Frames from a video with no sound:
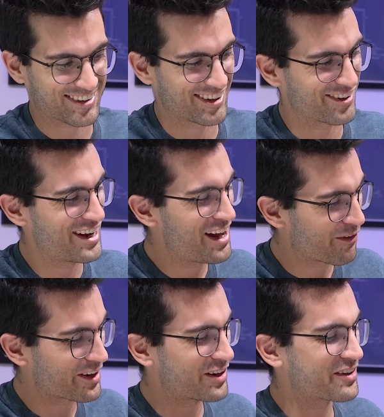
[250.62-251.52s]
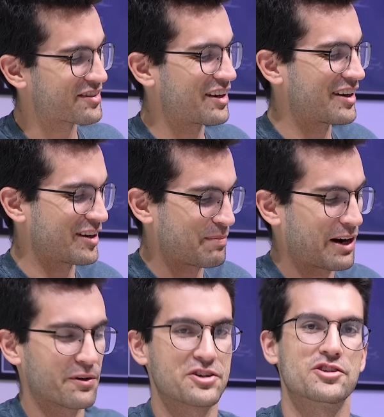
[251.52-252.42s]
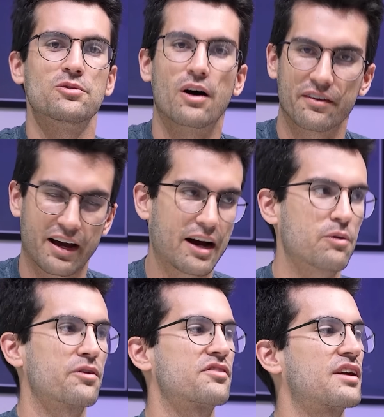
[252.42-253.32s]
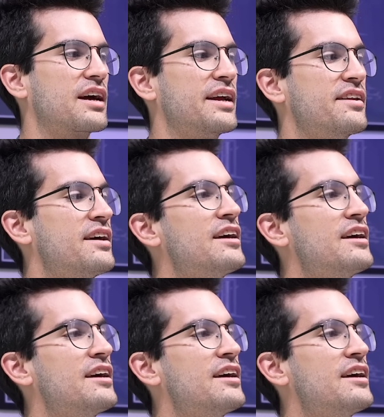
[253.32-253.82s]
so we know it's not a power issue on our side,